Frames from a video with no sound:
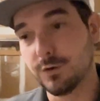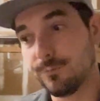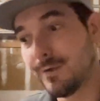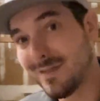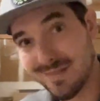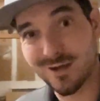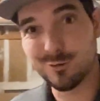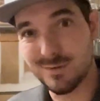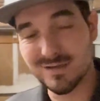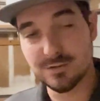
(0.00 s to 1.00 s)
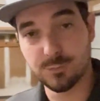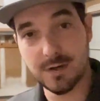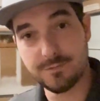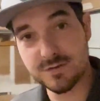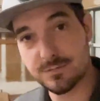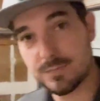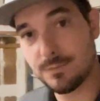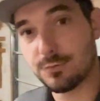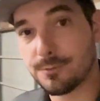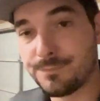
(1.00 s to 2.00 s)
So that could be a deal breaker for some
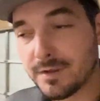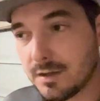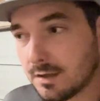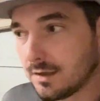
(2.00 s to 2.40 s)
people.